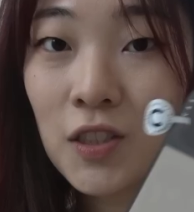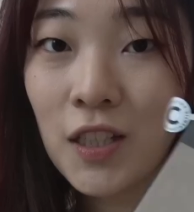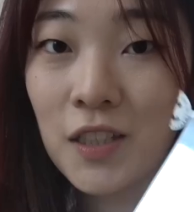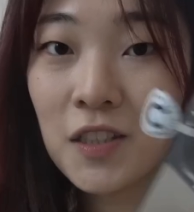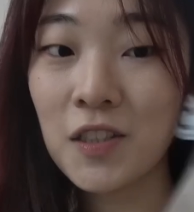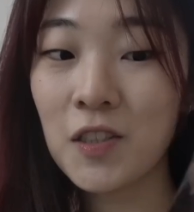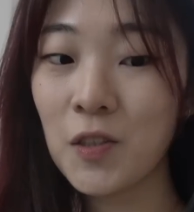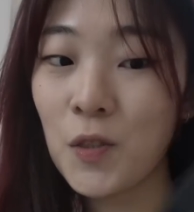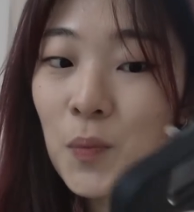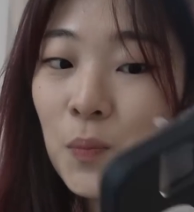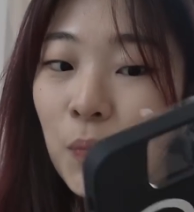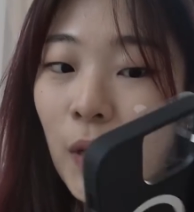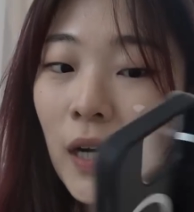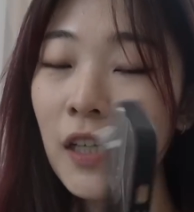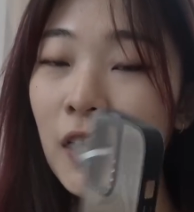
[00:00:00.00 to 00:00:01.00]
It's still
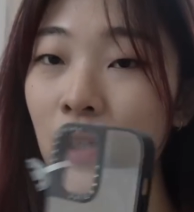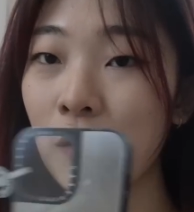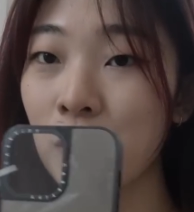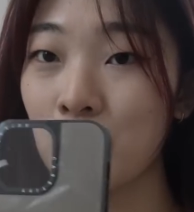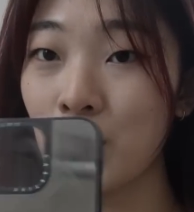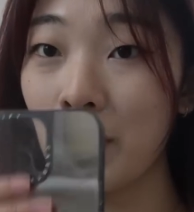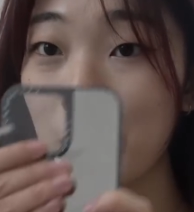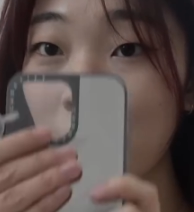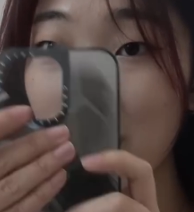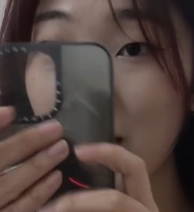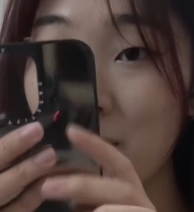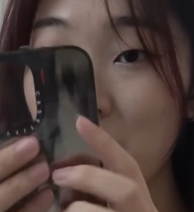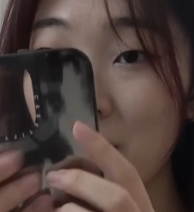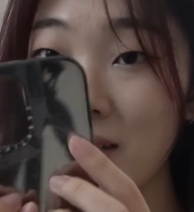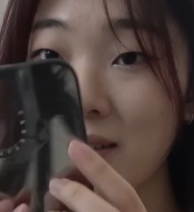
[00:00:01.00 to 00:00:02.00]
brand new, so I'm
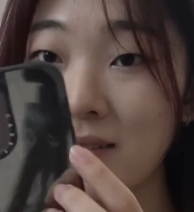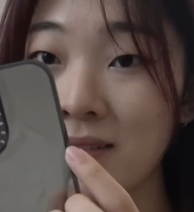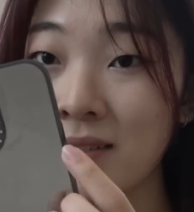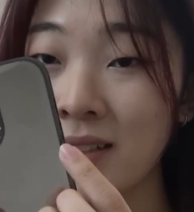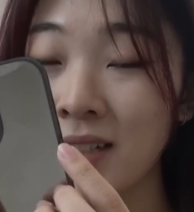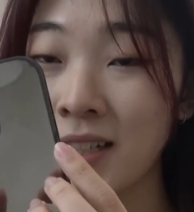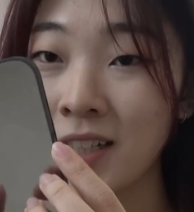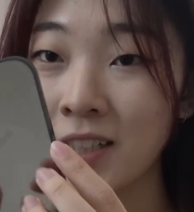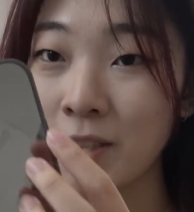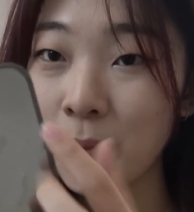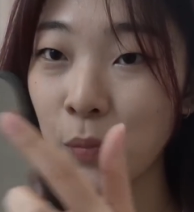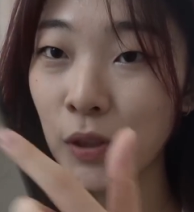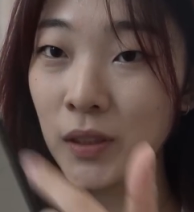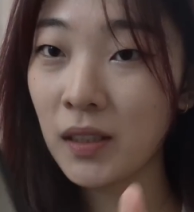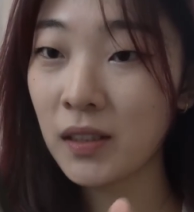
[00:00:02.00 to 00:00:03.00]
keeping the
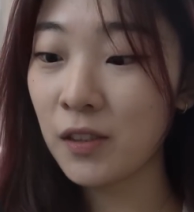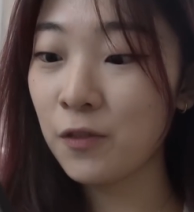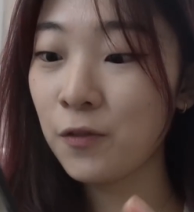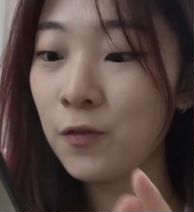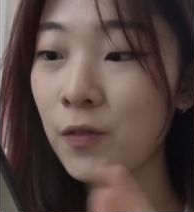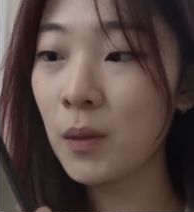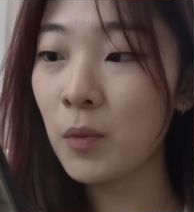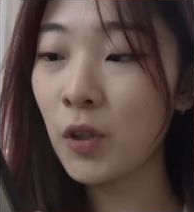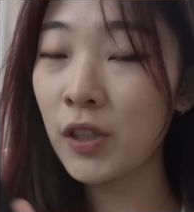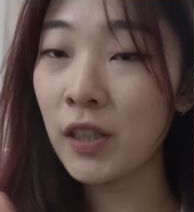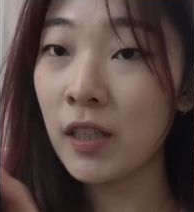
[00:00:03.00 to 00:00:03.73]
protective film on